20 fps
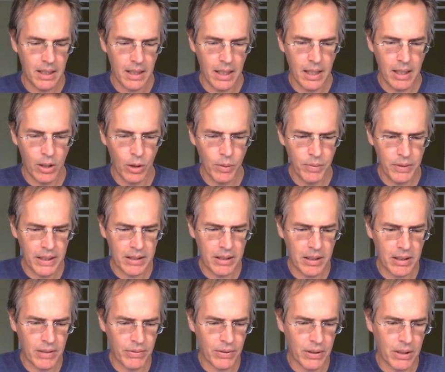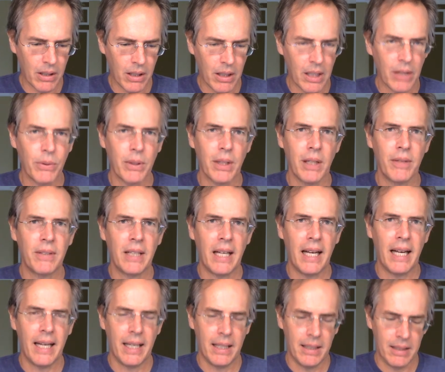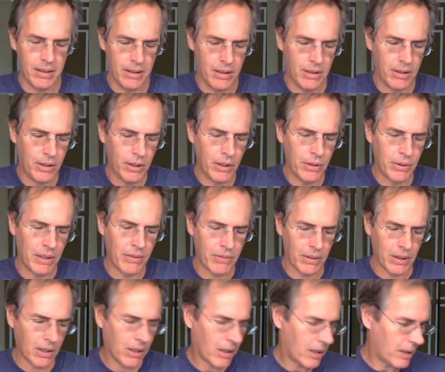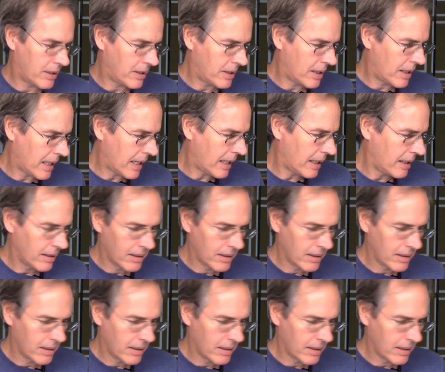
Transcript: and hopefully it's a different card. I would love to add two different cards today.